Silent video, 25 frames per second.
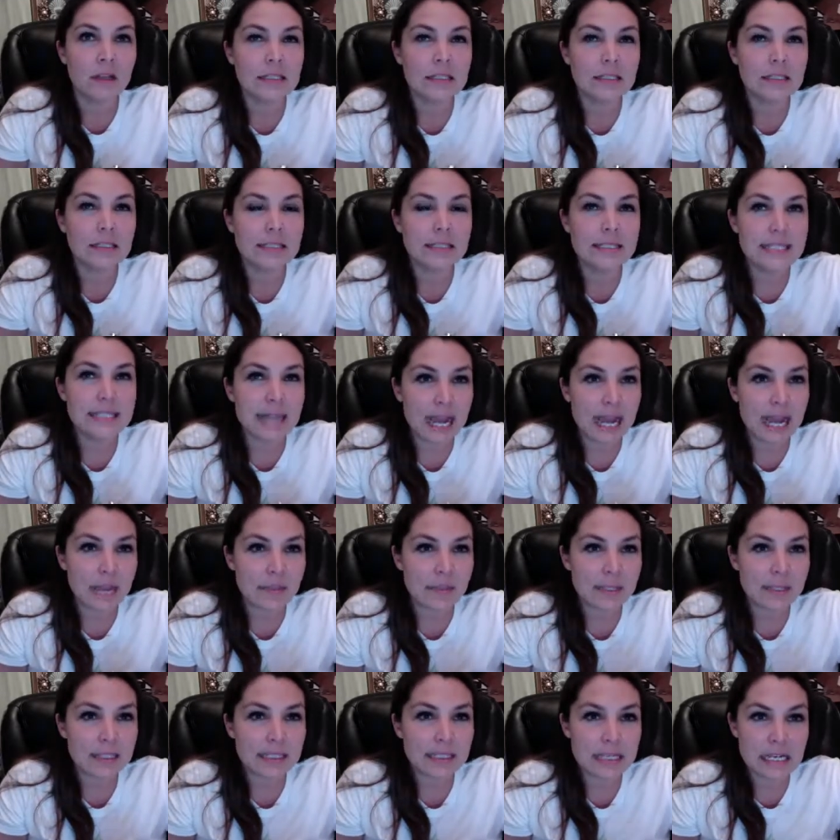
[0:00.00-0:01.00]

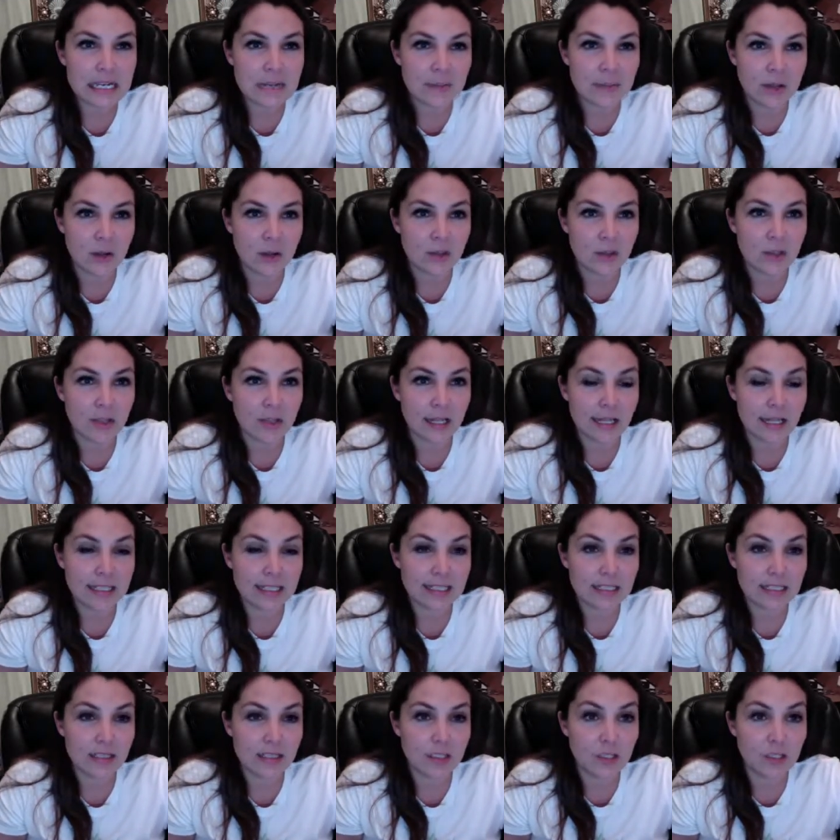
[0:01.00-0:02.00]
diamond DMO, so
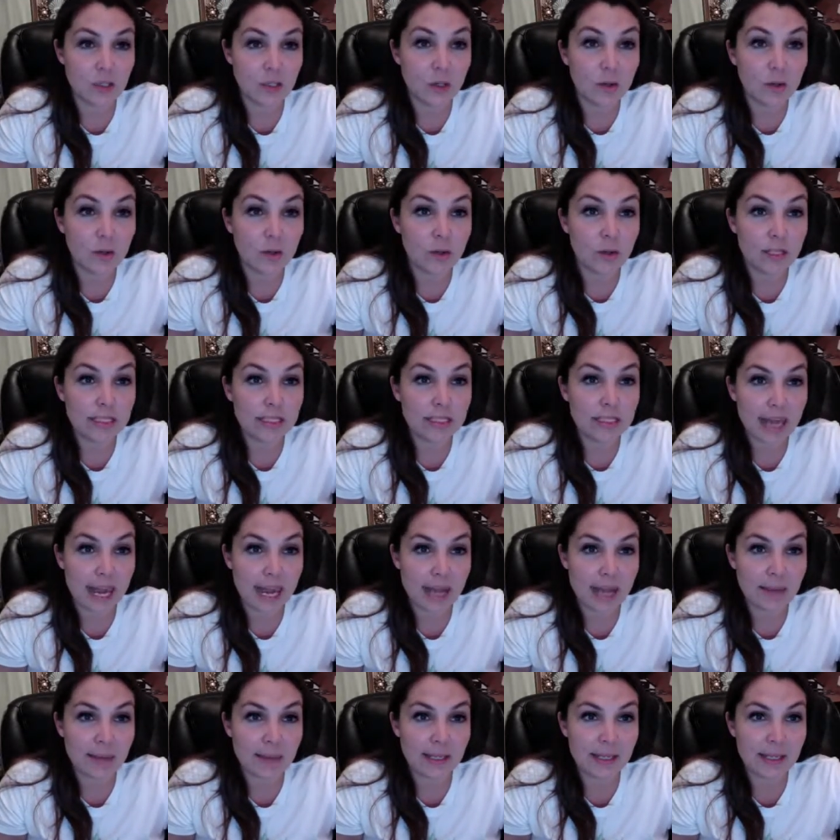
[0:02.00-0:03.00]
do a
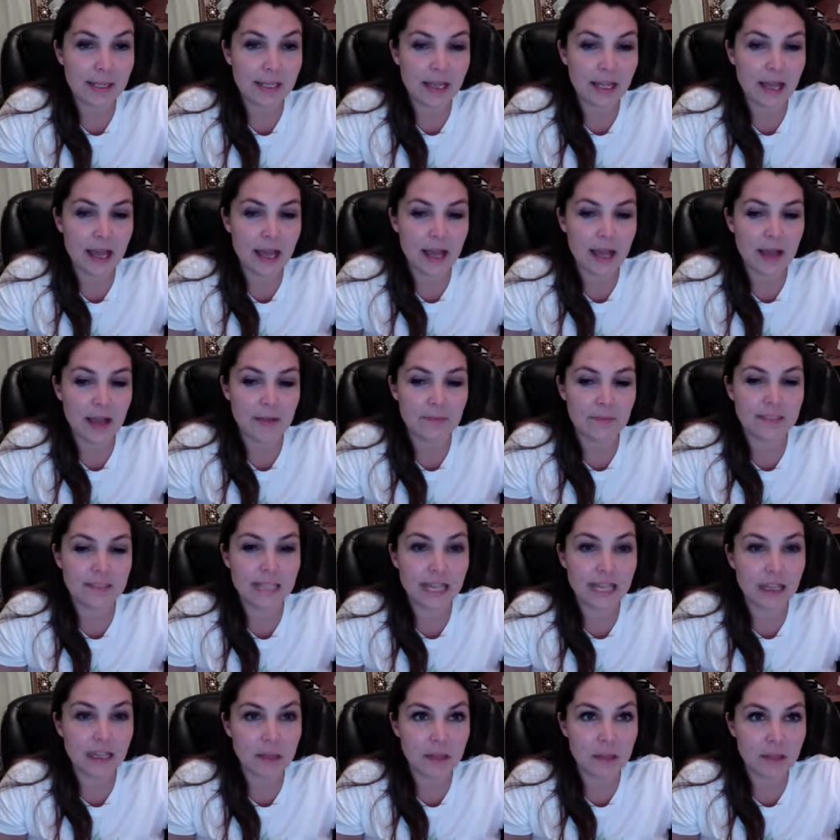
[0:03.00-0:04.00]
diamond
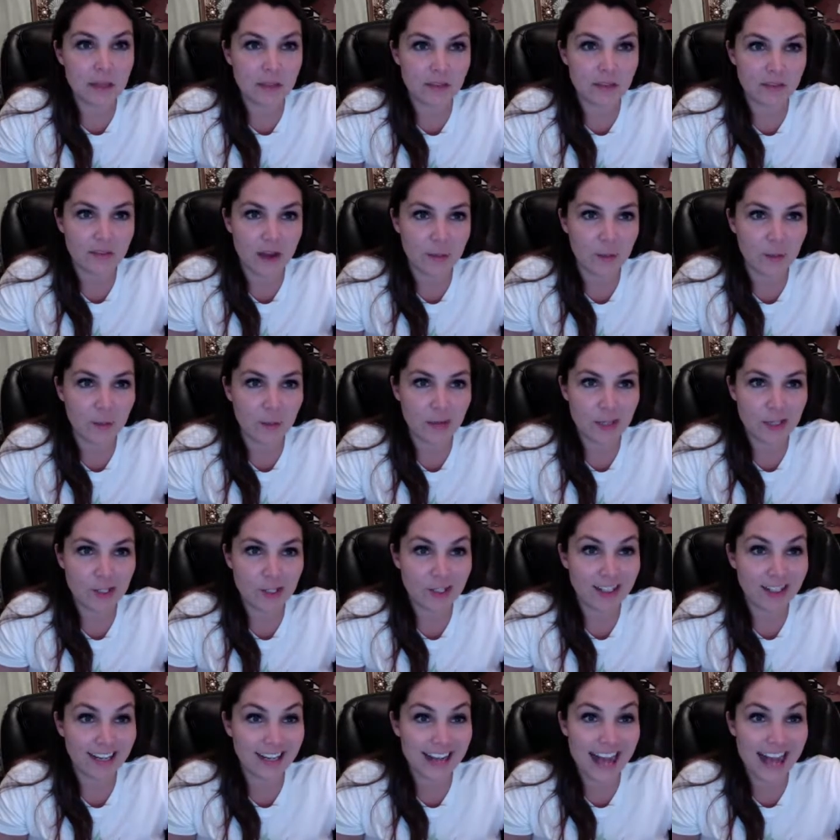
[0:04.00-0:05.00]
daily method of
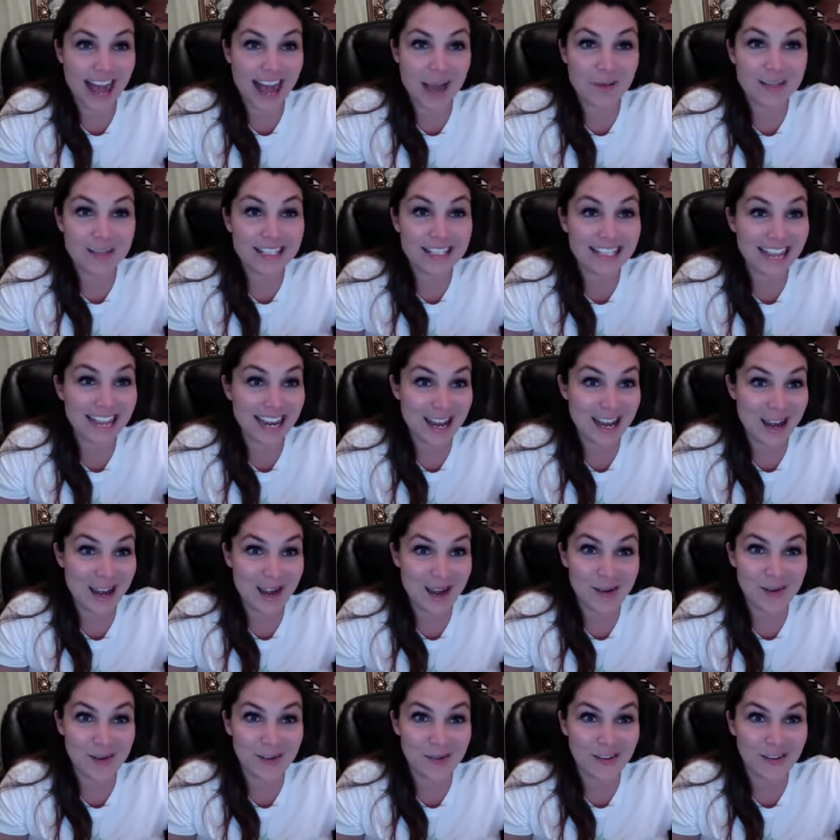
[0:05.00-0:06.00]
operation. And I would say no.
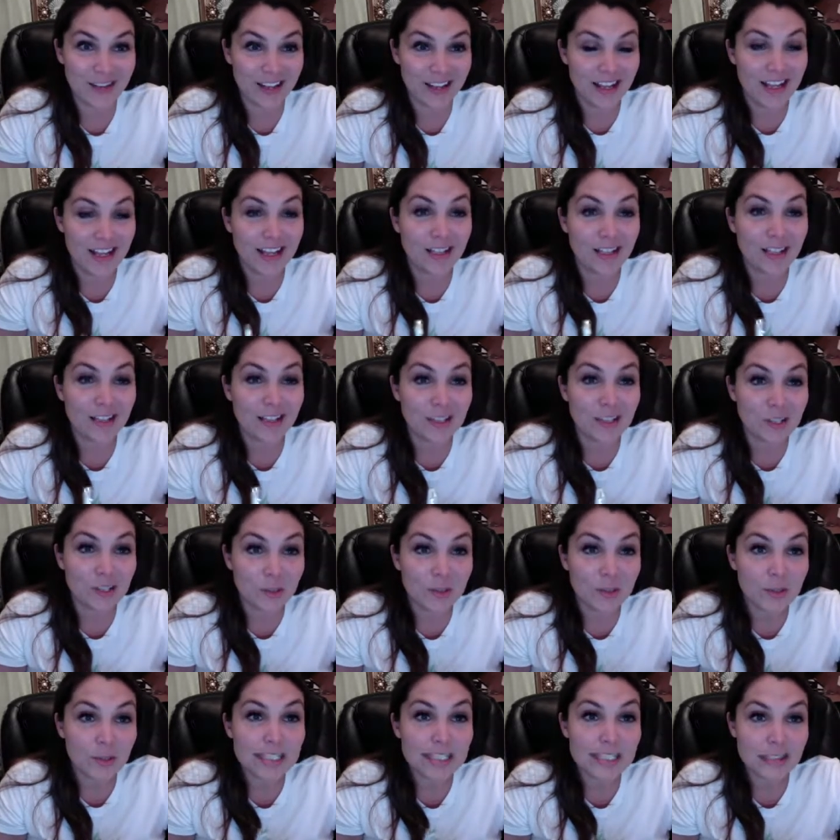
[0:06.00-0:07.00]

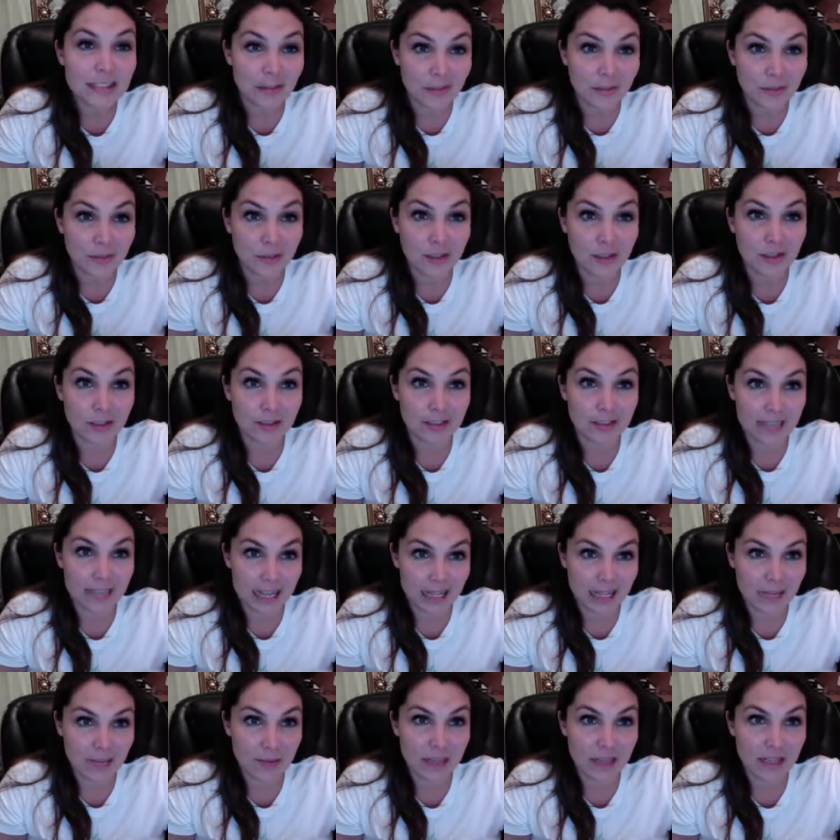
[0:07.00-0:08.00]
Do a silver
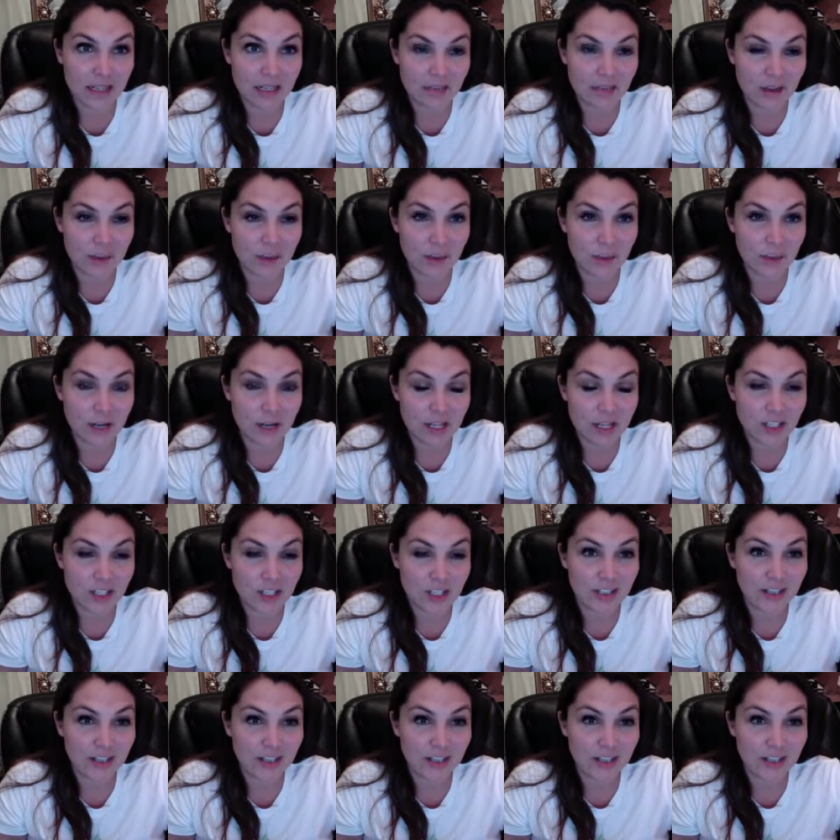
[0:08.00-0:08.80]
daily method of operation.